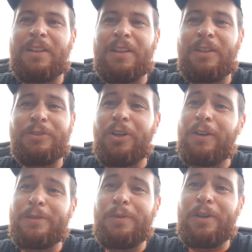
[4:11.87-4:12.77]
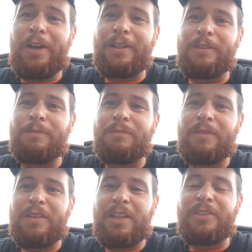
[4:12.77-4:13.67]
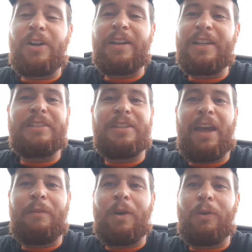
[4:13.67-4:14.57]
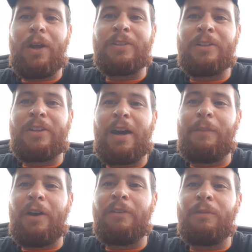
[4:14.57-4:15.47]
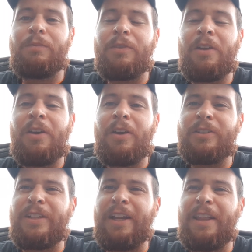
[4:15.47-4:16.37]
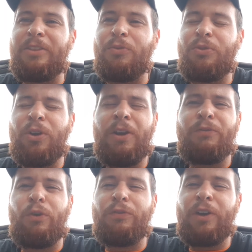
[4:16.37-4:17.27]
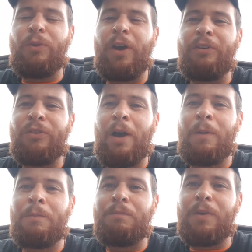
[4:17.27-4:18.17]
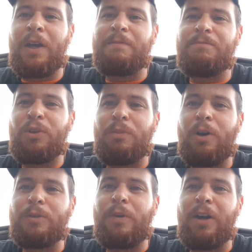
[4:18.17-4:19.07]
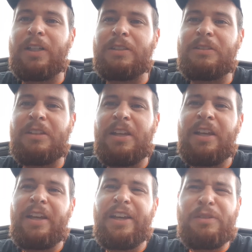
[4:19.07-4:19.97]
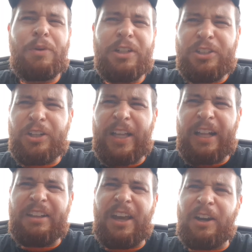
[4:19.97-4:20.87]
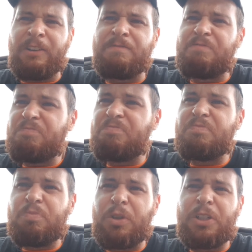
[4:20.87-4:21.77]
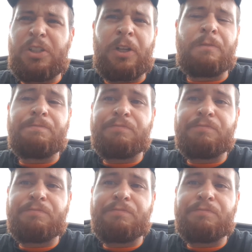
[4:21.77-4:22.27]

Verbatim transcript: Little Charlie's pretty awesome. He started hissing at me when I was on top of him, or standing like three or four feet away from him. But for the most part, he's he's a pretty chill alligator, pretty chill.